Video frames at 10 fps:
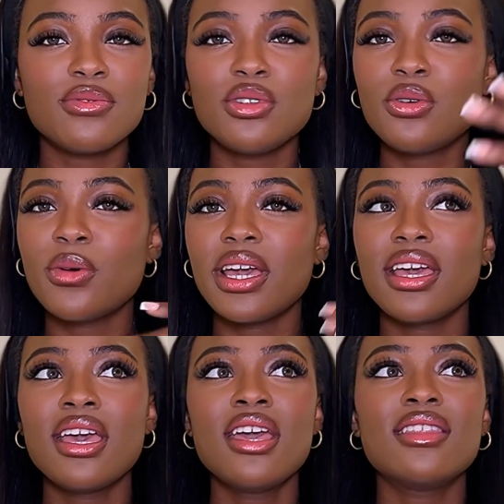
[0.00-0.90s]

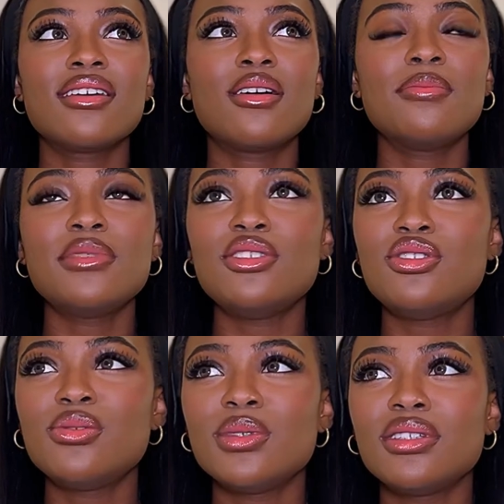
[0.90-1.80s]
nowhere. The company is
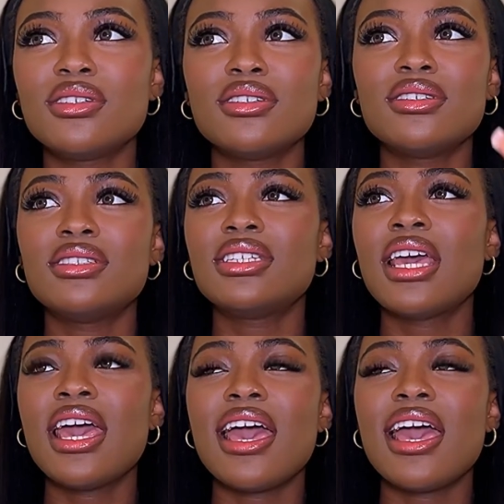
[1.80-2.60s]
doing good.